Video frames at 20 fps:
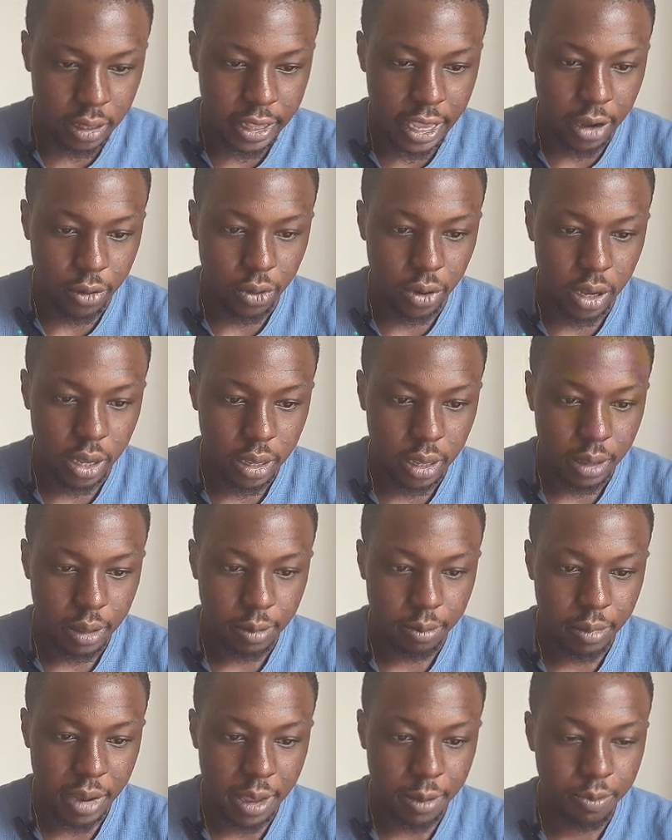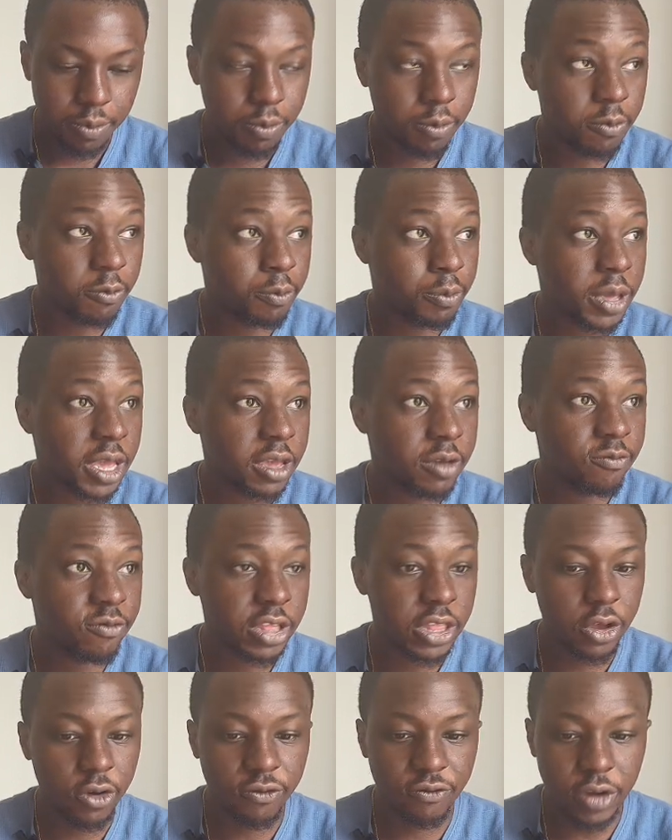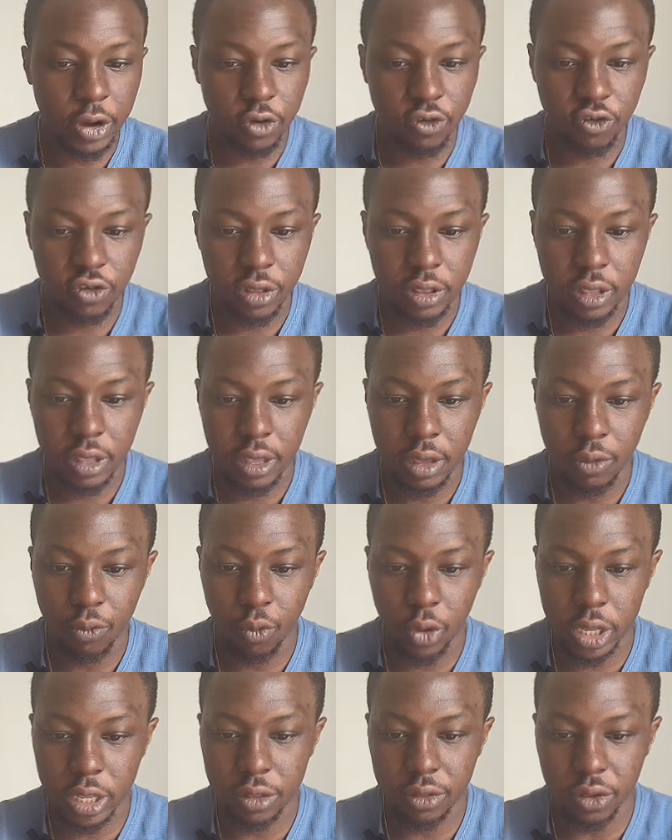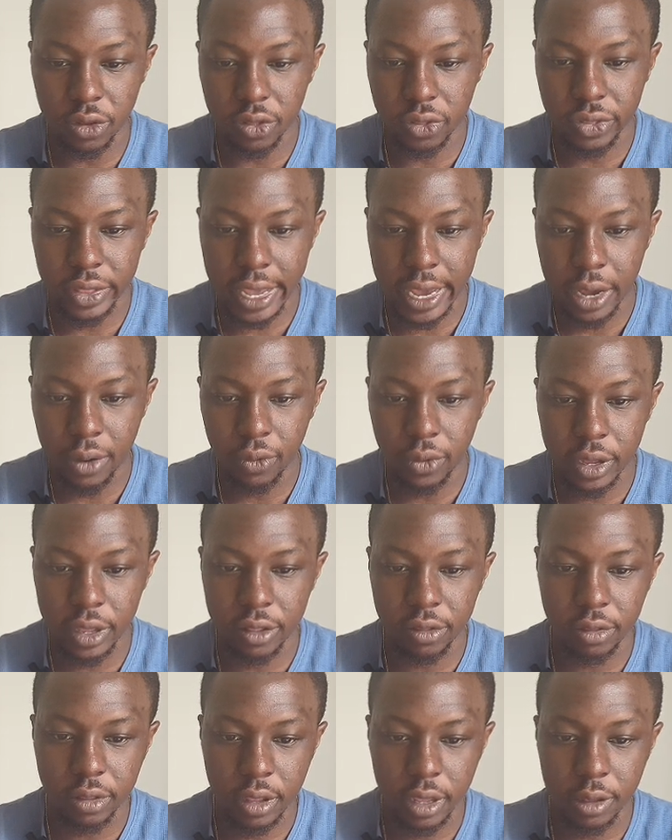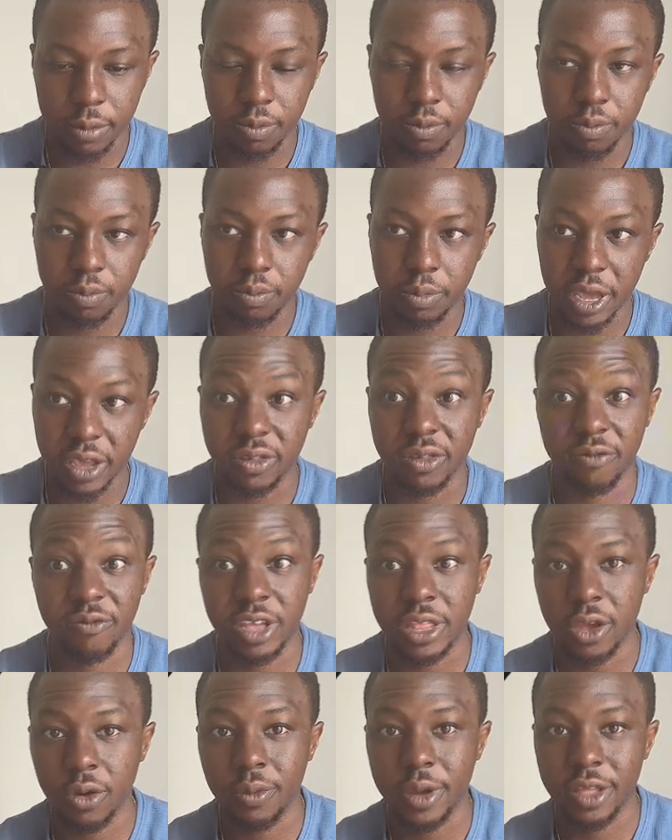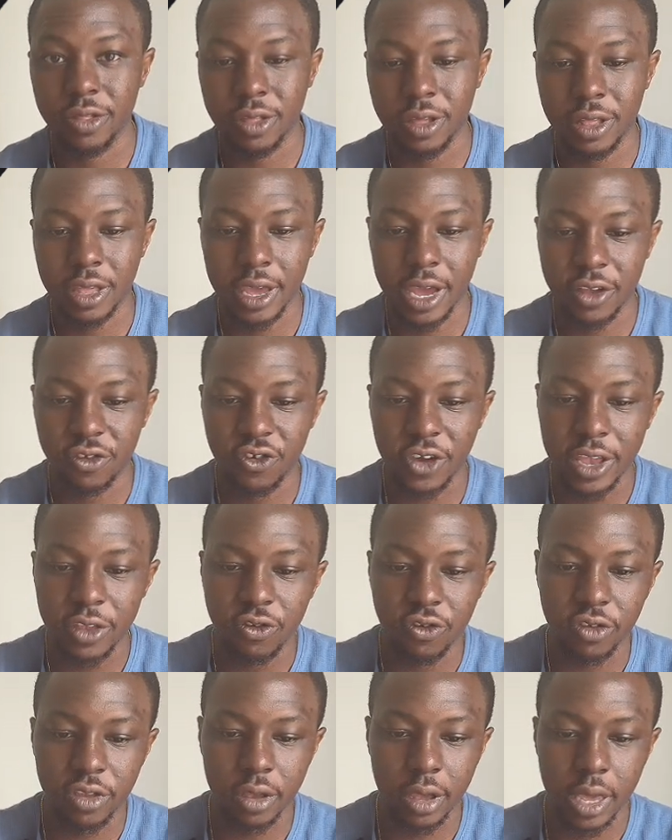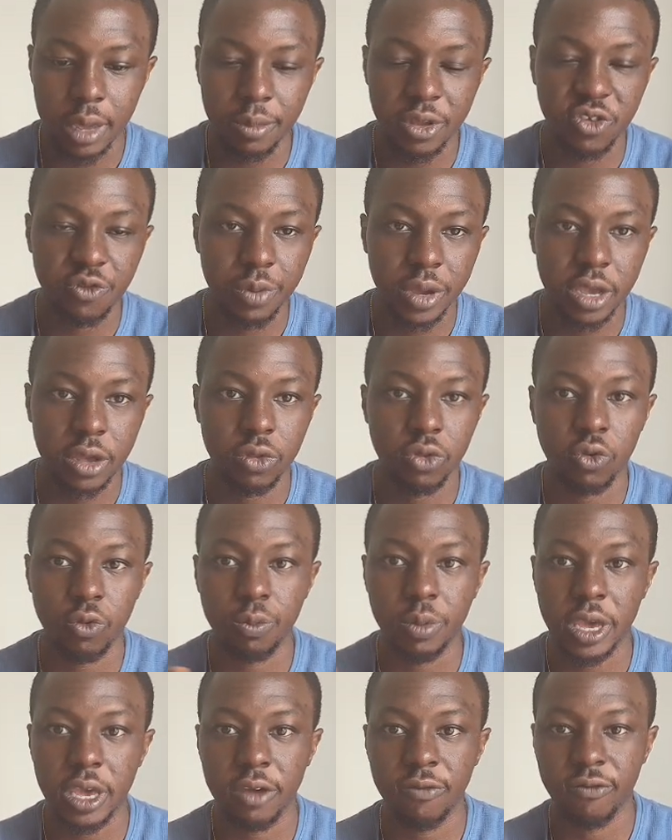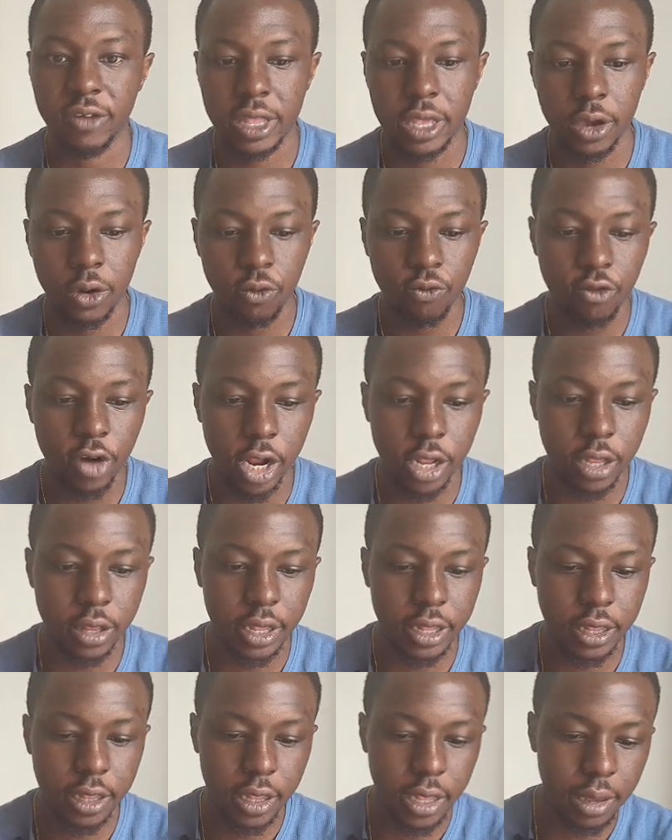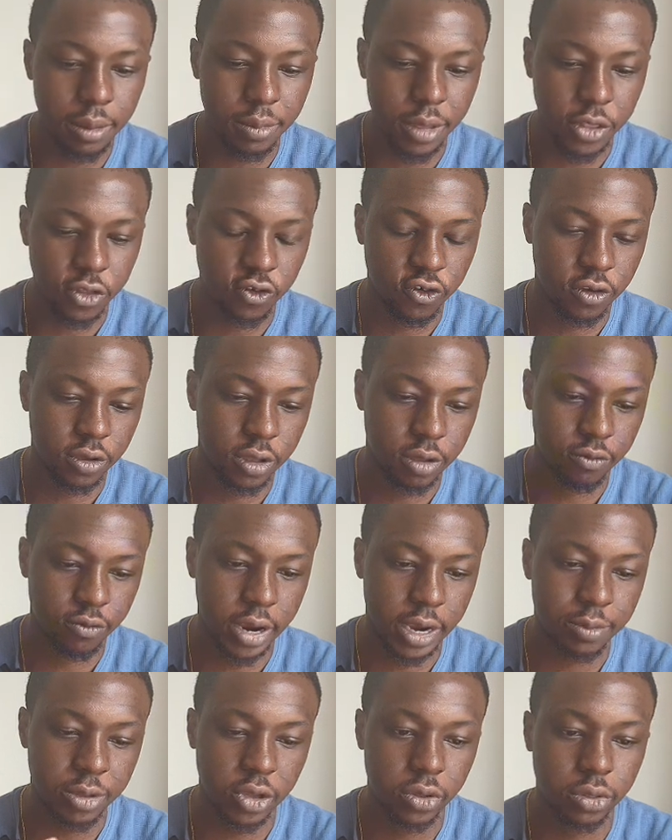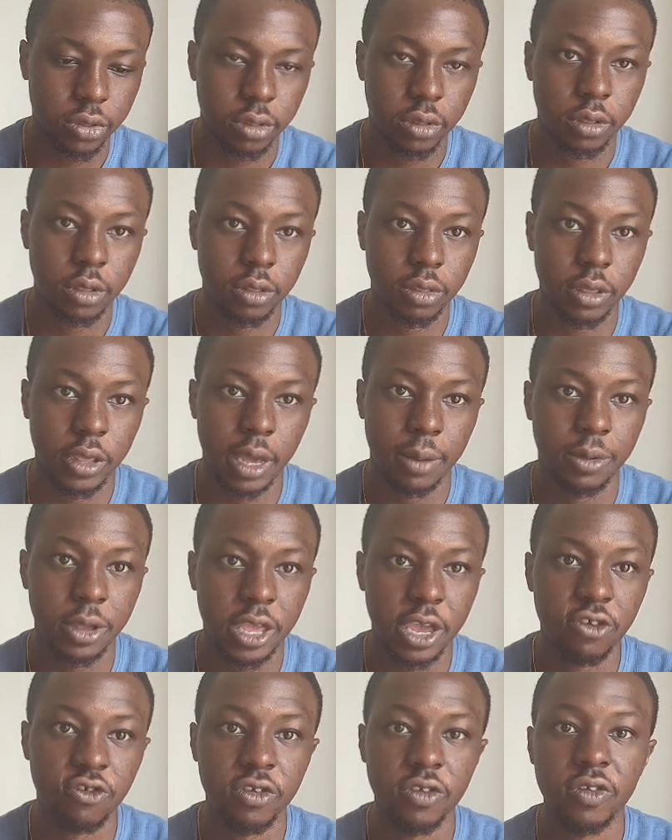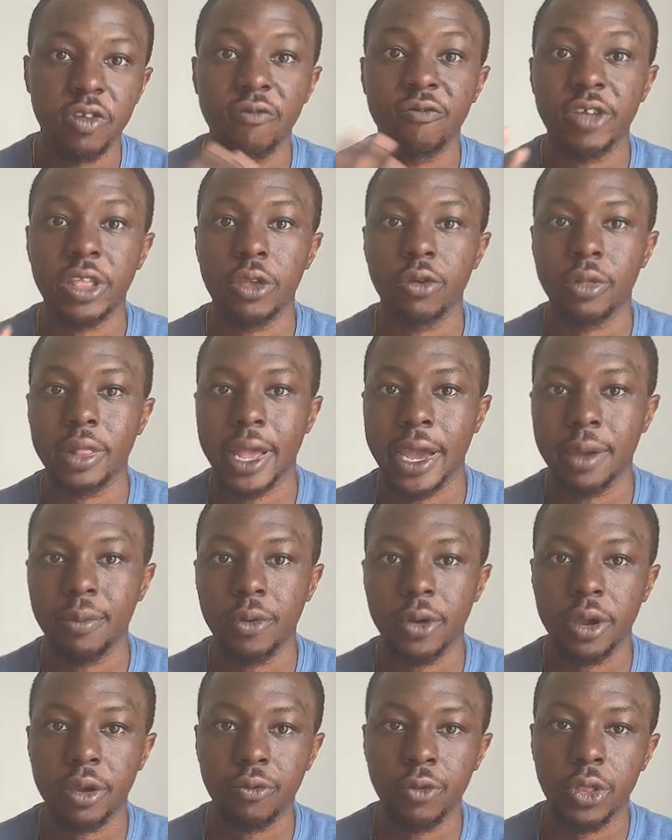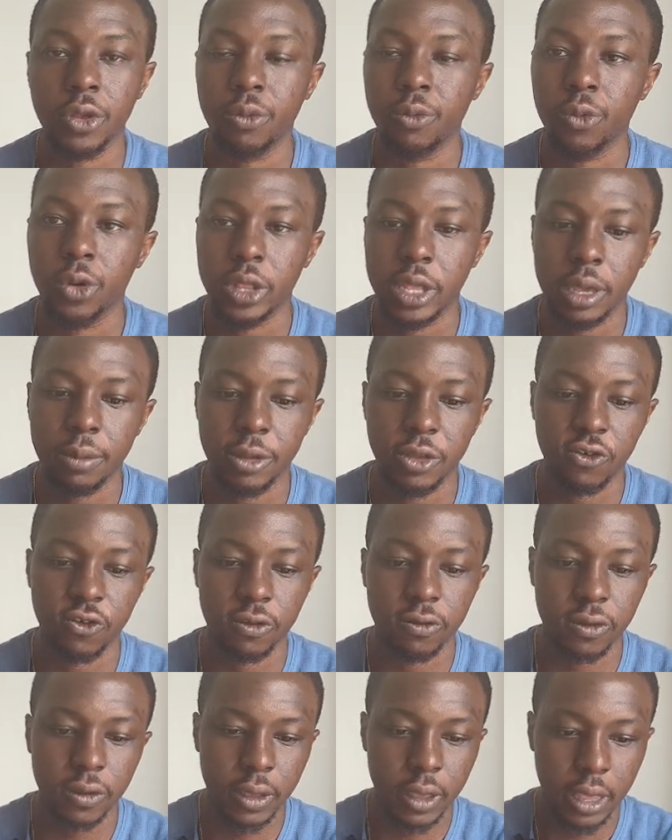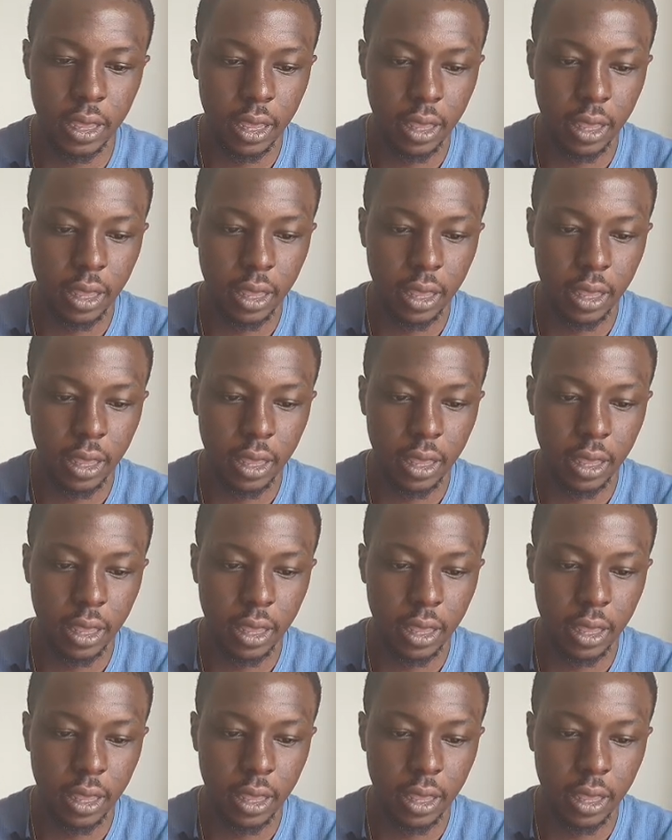Now, my pick video function, what it does now is it picks a video basically. I changed the image picker to pick a video rather than an image, right? Because the application is a video library. We don't want images.